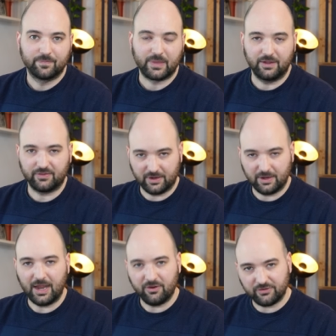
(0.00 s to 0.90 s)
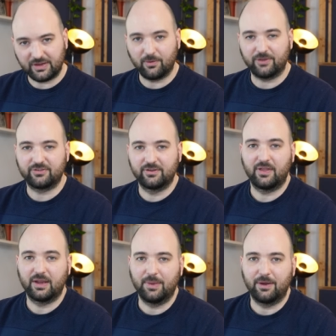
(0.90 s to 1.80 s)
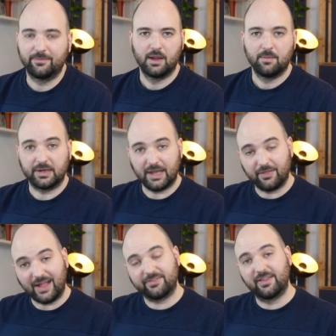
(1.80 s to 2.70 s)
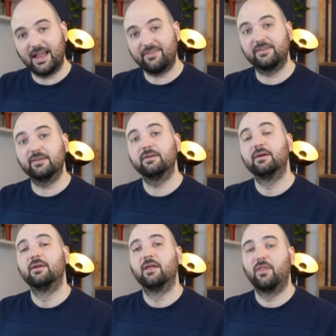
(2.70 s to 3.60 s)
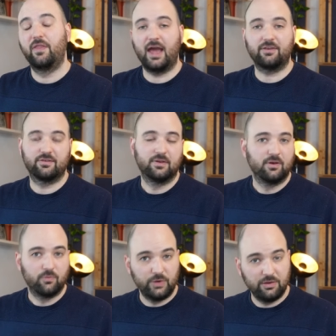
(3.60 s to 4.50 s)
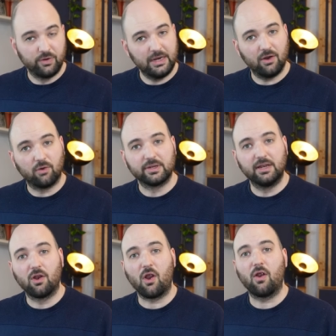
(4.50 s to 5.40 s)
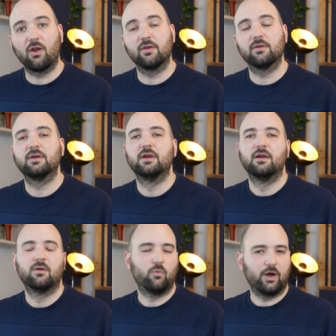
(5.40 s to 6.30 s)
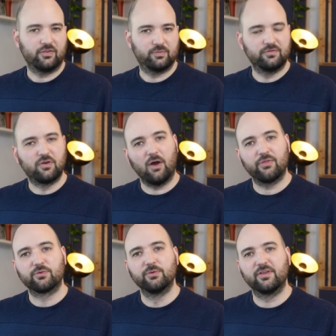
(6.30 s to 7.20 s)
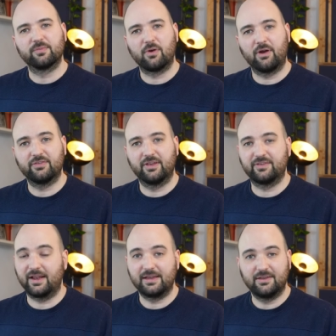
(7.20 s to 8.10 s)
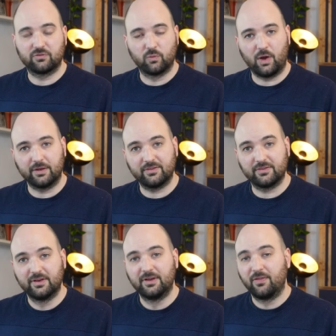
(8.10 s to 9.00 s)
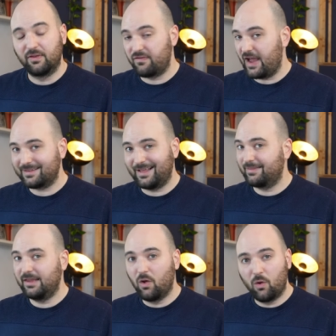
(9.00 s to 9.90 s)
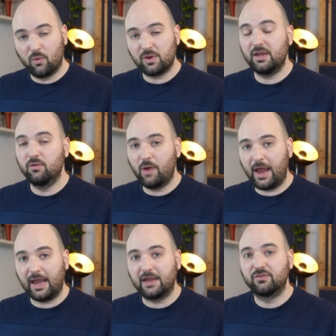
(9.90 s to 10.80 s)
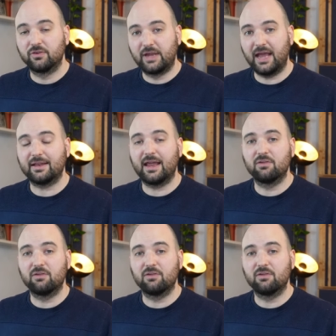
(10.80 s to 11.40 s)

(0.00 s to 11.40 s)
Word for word: It's an interesting question to think about. But yeah, that's the lesson that we really only learn once we've gone through this process at least once. The fact that the only way to get a